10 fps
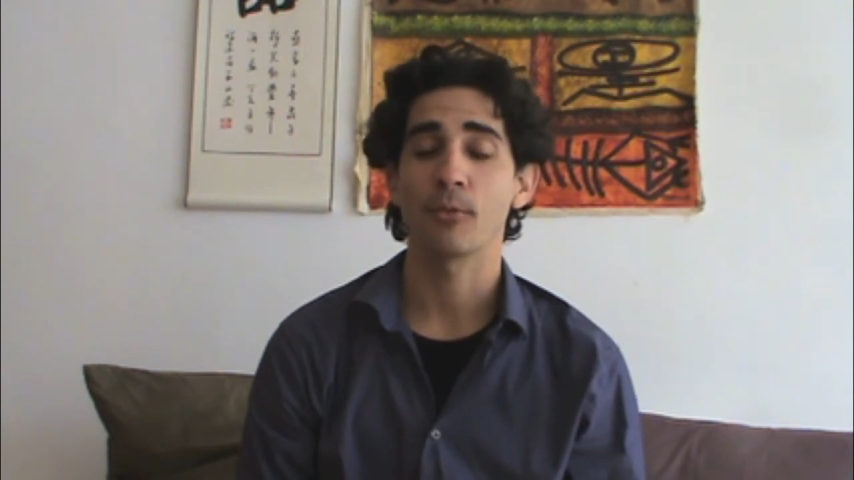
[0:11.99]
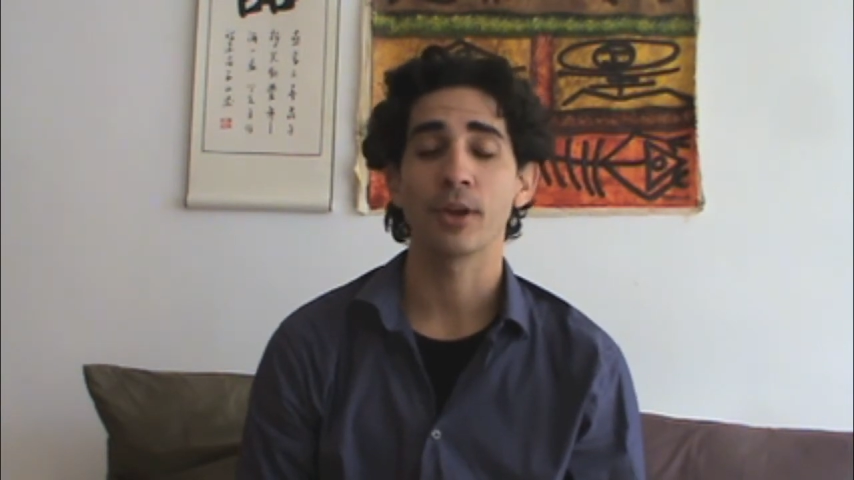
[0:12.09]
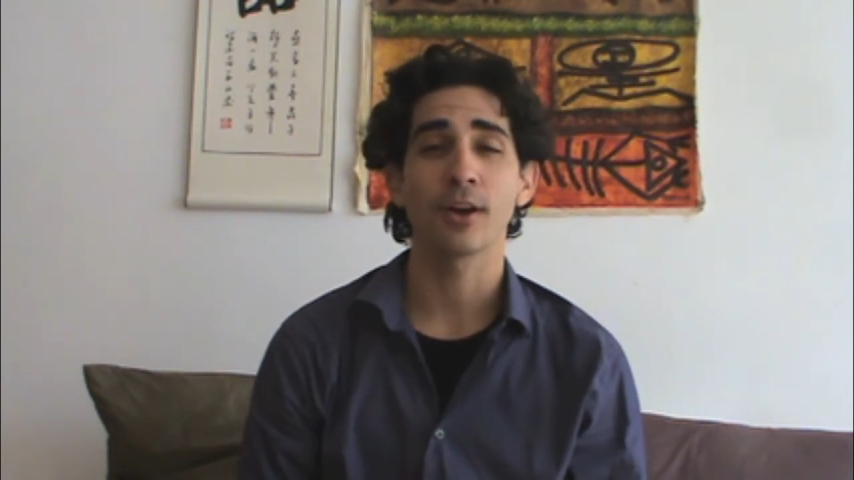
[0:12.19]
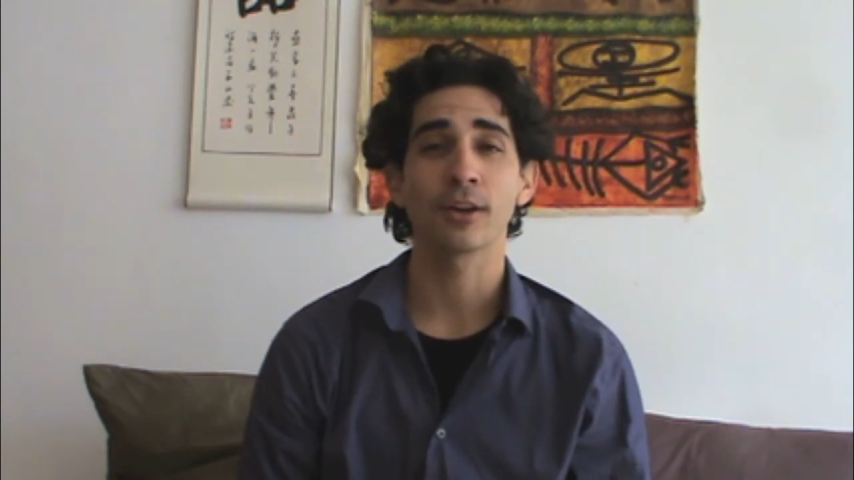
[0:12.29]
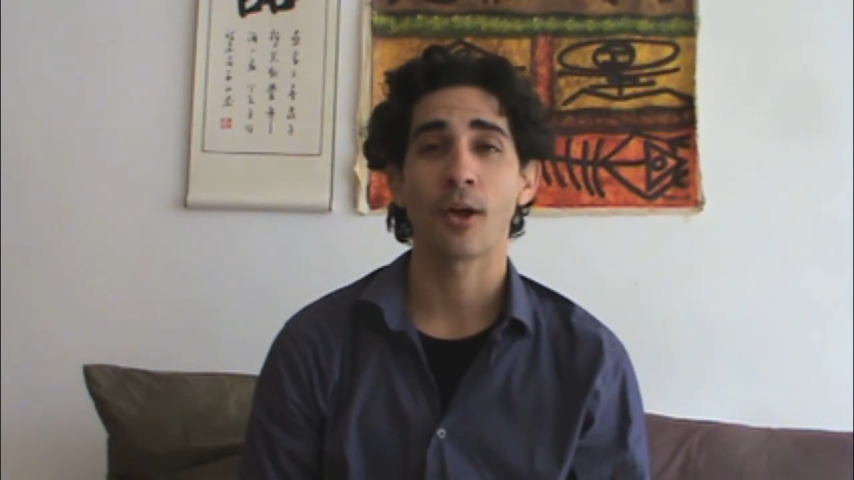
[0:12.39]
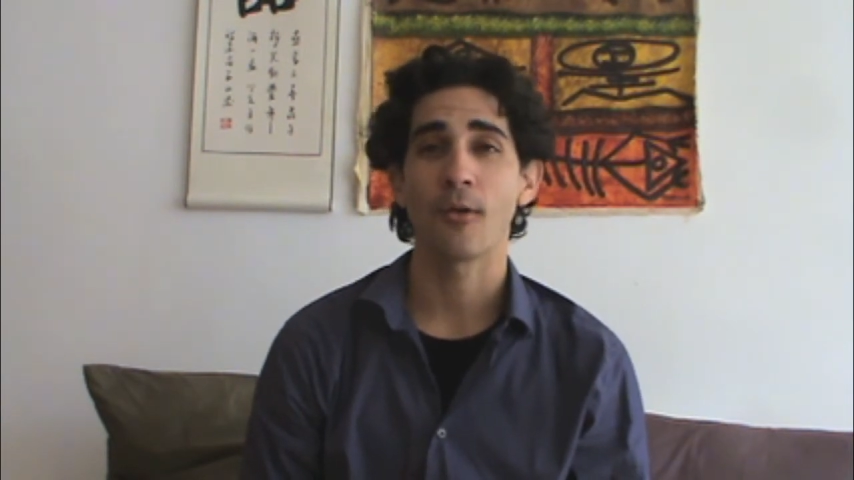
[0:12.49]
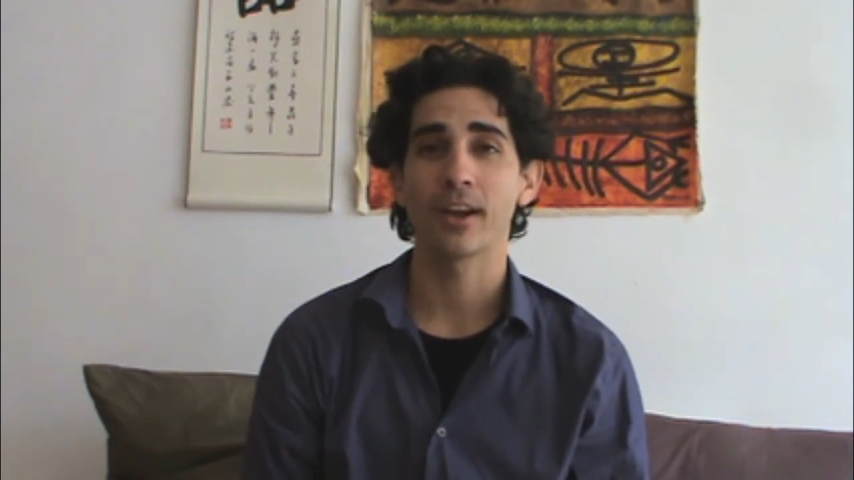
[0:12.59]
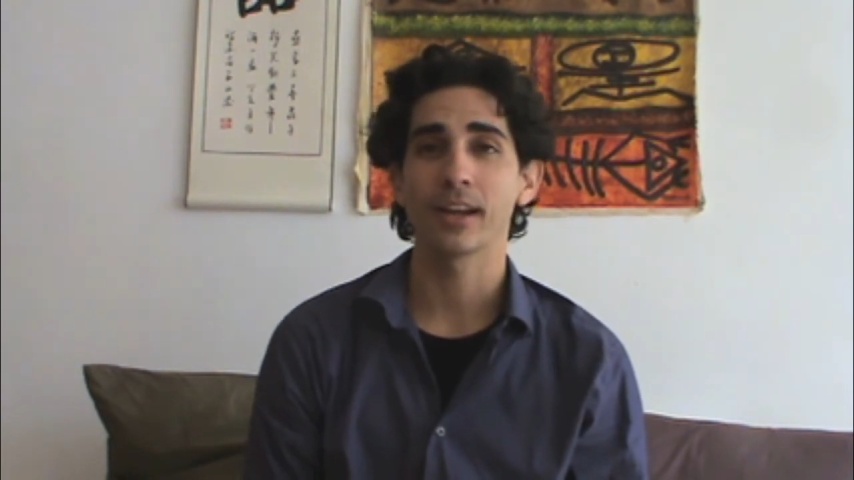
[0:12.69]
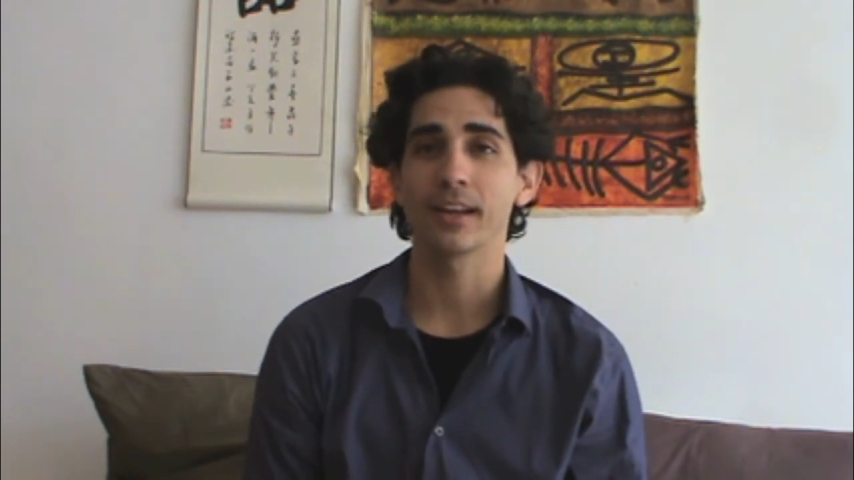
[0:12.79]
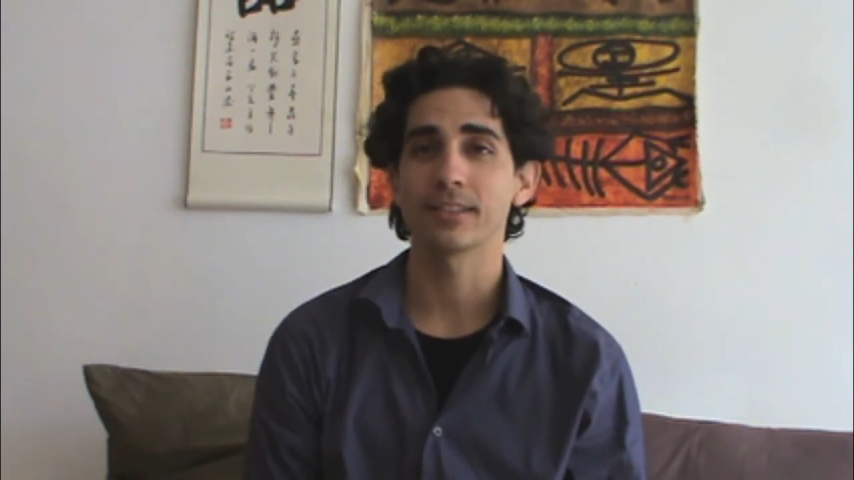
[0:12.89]
we are
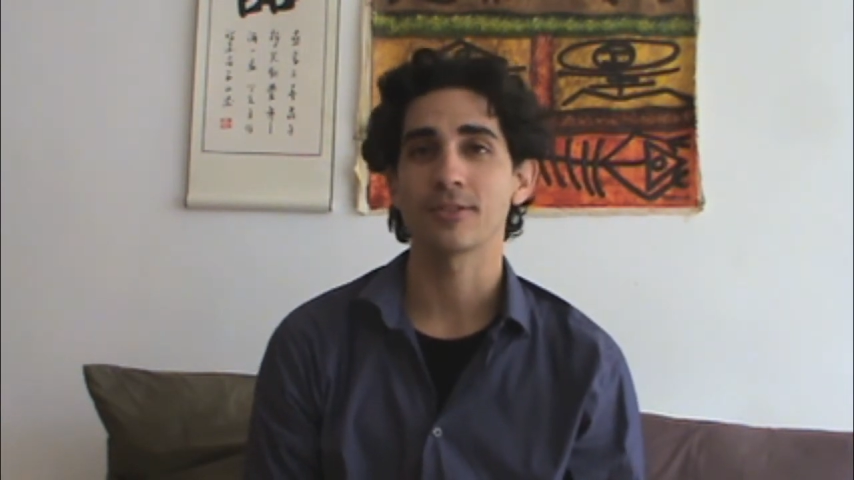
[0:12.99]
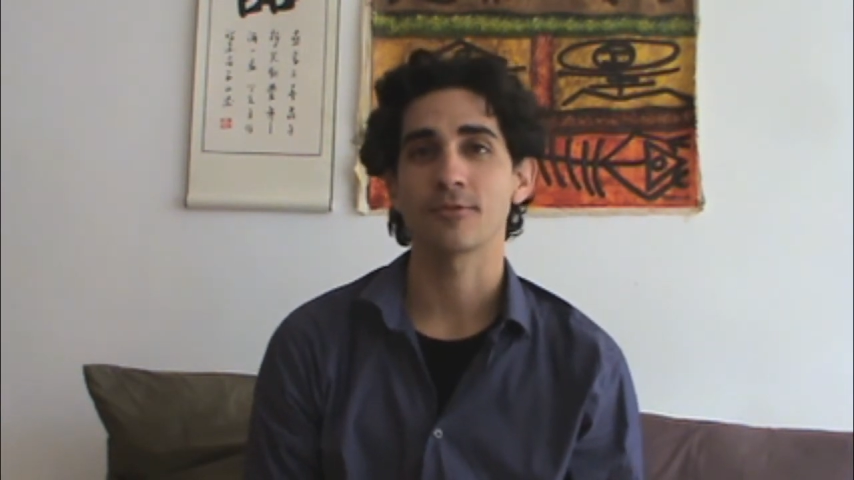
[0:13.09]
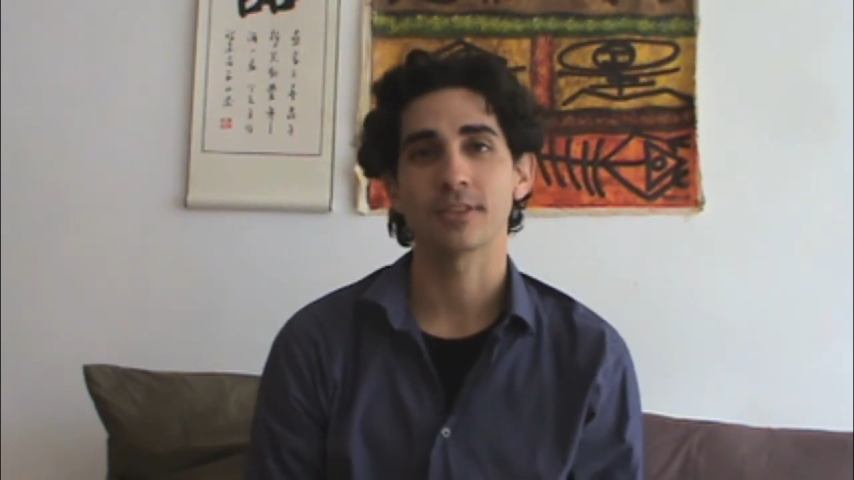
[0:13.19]
going to